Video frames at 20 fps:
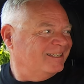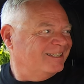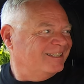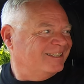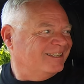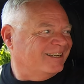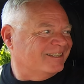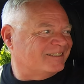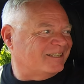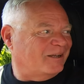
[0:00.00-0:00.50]

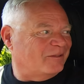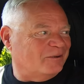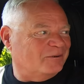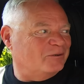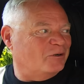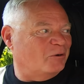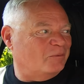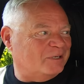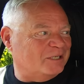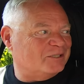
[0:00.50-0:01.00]
That's right. It's either
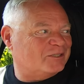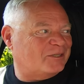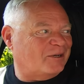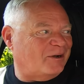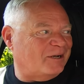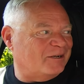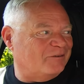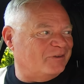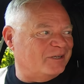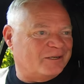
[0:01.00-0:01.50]
nobody's
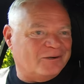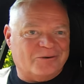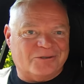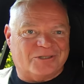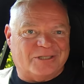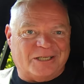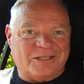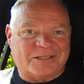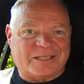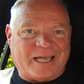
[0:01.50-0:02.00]
thought of it or it
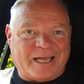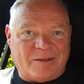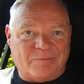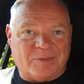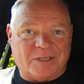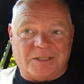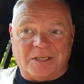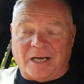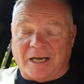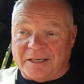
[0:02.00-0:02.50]
just can't
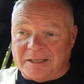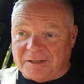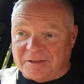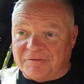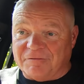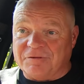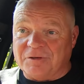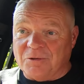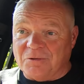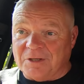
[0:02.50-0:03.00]
be done. And the
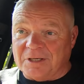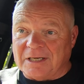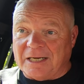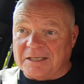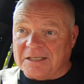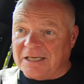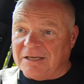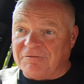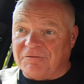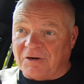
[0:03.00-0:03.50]
few that I
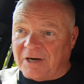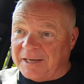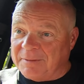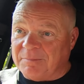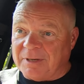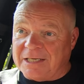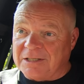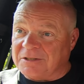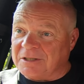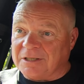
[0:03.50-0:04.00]
did find
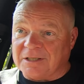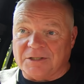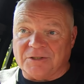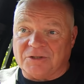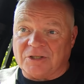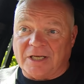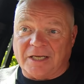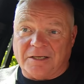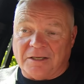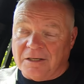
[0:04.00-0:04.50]
basically
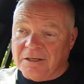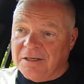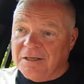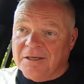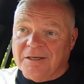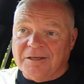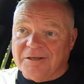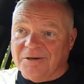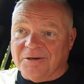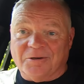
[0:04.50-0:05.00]
said,
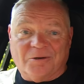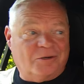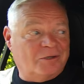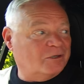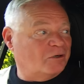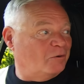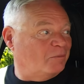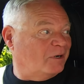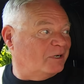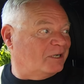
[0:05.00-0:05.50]
you're going to
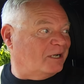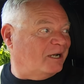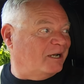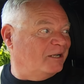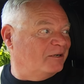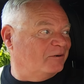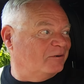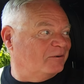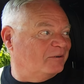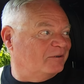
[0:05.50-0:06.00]
go about
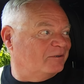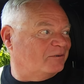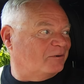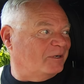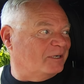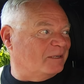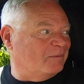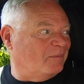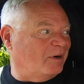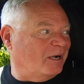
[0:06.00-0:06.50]

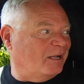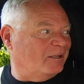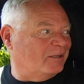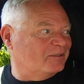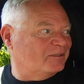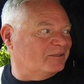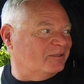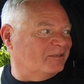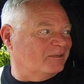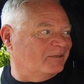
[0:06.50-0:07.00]
120
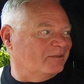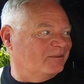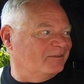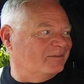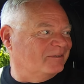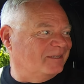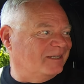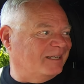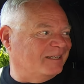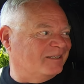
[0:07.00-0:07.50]
miles or
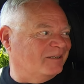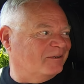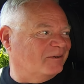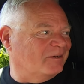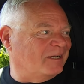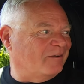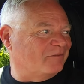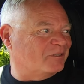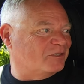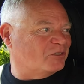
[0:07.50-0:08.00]
you're going to
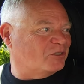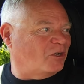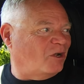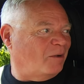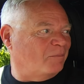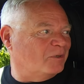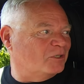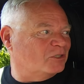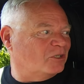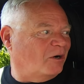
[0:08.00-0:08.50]
have to
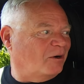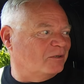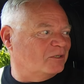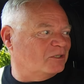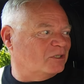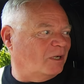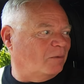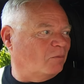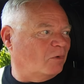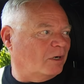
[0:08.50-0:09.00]
stop and charge
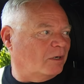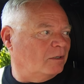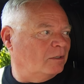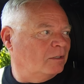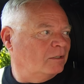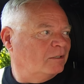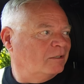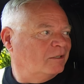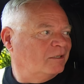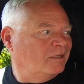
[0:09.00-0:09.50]
somewhere.
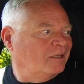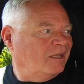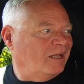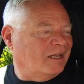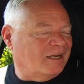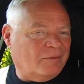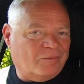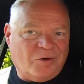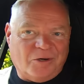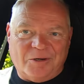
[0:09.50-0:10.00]
Yeah.
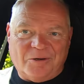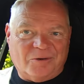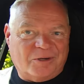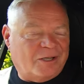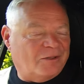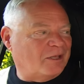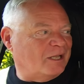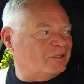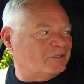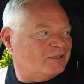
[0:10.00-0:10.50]
And I'm going,
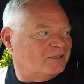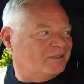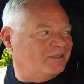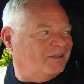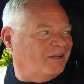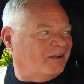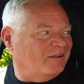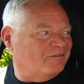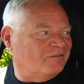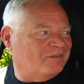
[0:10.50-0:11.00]
okay, that's
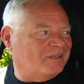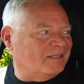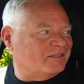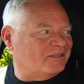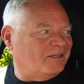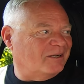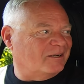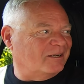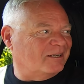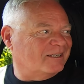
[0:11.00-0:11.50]
not going to
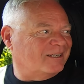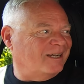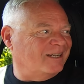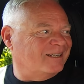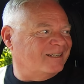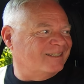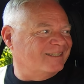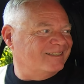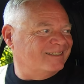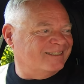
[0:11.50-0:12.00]

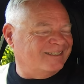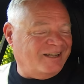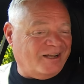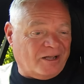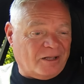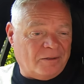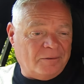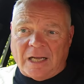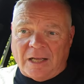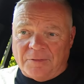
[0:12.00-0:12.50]
happen.
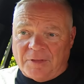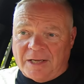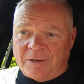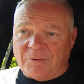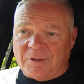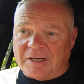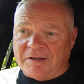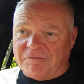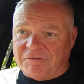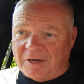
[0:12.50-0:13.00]
Yeah. And then
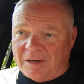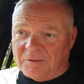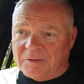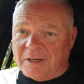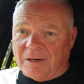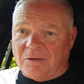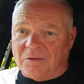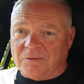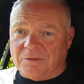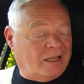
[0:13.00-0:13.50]
when I found
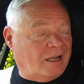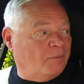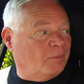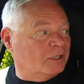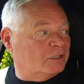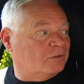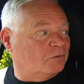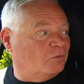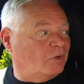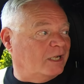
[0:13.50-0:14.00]
out how
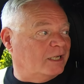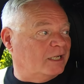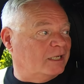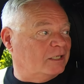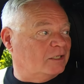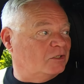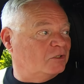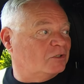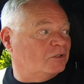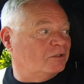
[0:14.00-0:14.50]
much
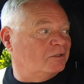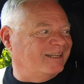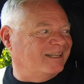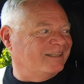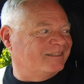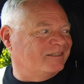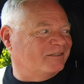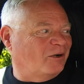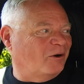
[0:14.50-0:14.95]
range and